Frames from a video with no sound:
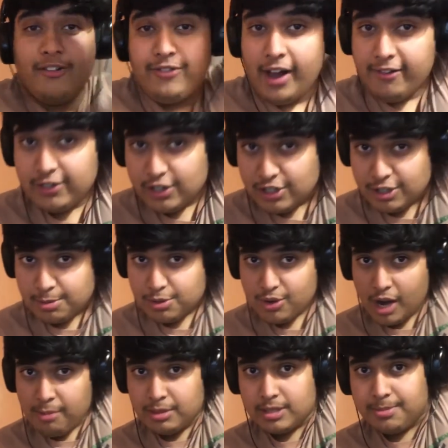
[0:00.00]
500
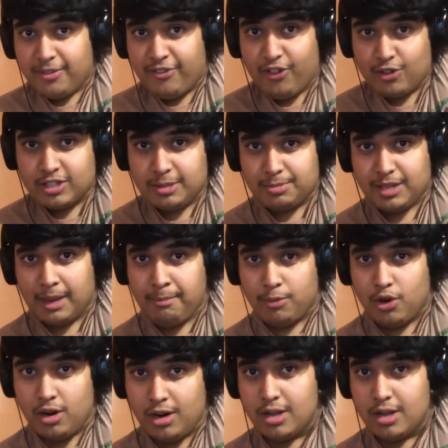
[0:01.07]
subscribers before September.